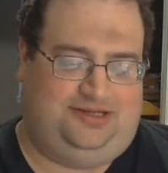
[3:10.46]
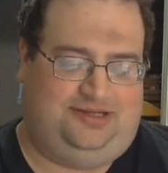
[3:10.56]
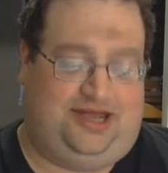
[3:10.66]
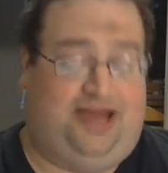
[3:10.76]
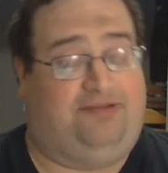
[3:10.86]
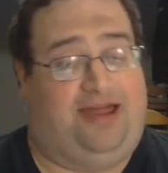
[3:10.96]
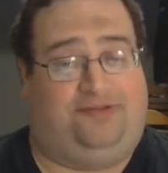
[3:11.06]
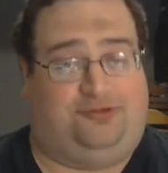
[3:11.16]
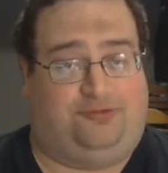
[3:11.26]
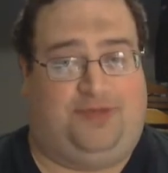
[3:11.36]
I have
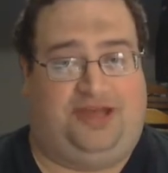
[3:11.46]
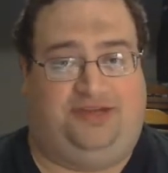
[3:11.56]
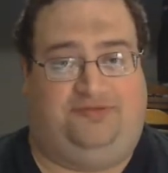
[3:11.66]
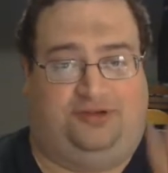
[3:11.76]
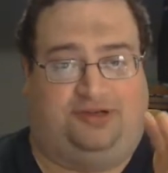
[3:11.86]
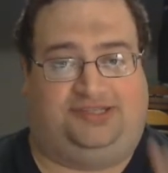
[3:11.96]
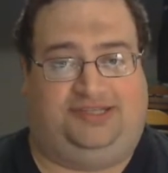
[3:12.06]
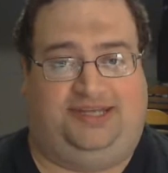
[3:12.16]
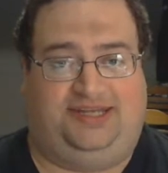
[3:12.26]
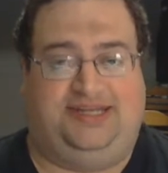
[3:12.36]
to remind you, if you're going to
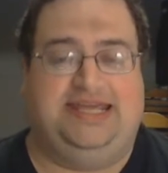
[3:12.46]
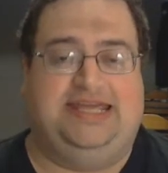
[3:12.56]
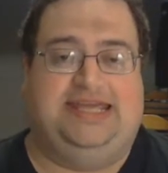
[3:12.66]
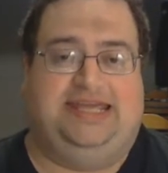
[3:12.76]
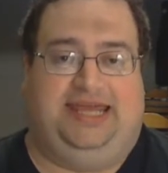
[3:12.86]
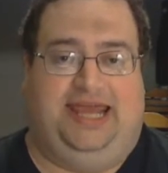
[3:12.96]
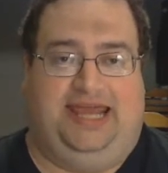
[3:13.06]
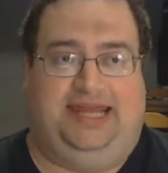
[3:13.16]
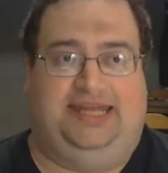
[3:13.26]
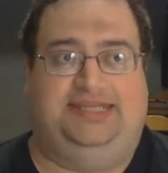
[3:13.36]
see it,
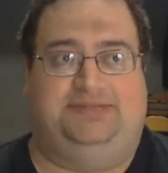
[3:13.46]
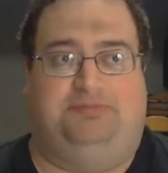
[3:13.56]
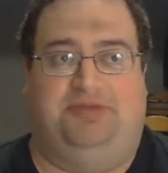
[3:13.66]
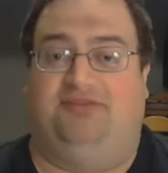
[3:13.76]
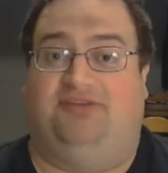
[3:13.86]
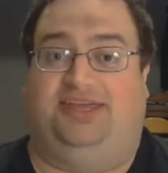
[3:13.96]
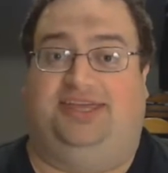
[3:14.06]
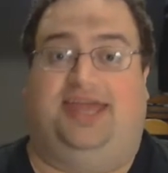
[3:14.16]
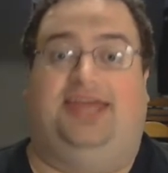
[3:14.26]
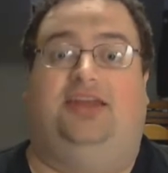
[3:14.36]
it is a bit of a
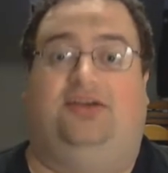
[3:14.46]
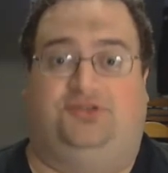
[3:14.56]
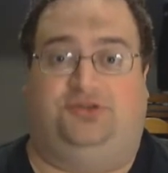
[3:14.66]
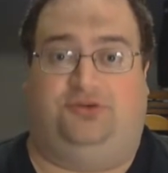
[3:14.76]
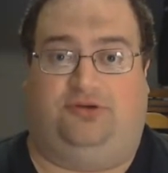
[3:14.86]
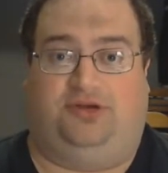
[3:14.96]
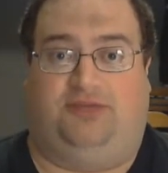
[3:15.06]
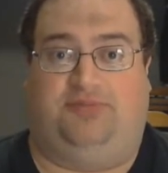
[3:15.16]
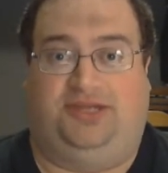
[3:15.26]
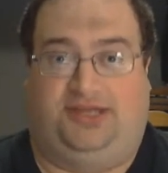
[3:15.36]
gay love story. I
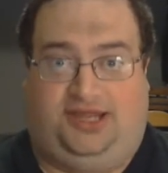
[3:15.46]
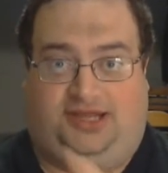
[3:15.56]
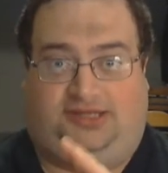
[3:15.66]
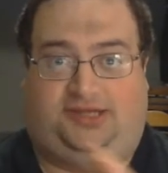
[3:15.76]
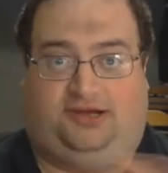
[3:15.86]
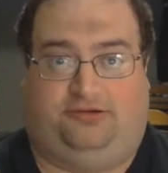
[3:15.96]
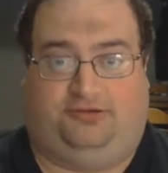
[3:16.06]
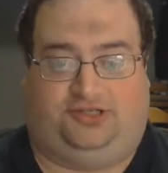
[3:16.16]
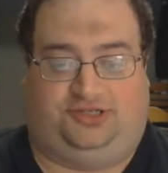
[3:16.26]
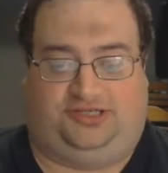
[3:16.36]
mean,
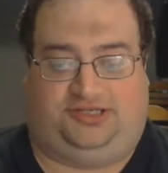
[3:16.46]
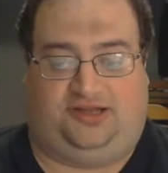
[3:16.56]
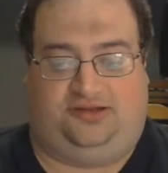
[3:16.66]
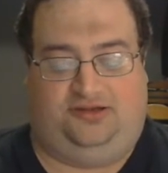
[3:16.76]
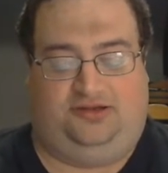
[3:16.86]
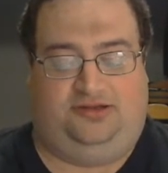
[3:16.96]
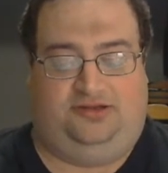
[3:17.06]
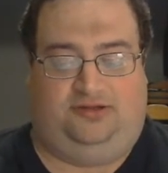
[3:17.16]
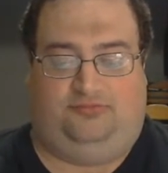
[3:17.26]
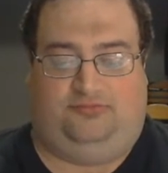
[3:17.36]
there's just
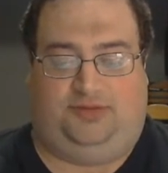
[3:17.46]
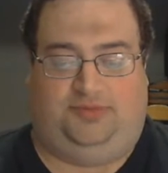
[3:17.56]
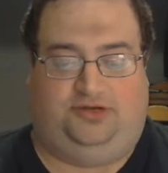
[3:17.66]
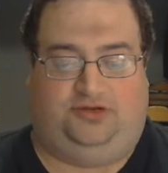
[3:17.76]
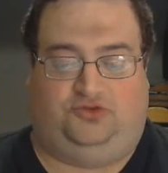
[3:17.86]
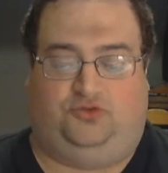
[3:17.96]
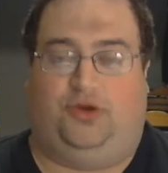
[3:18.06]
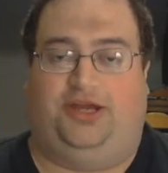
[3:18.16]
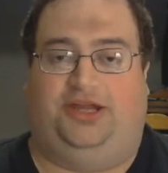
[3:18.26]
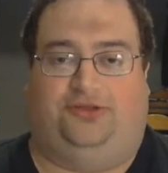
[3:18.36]
might have been a
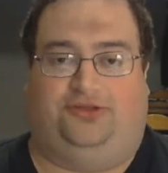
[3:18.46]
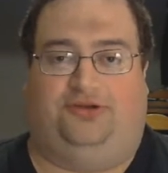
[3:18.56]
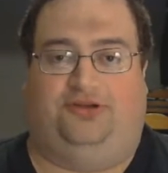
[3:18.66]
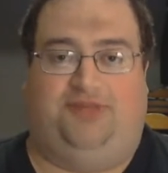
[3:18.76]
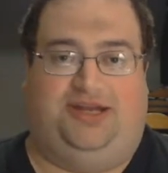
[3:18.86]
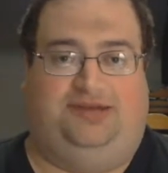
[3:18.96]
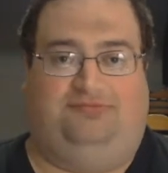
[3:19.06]
20 or 30-minute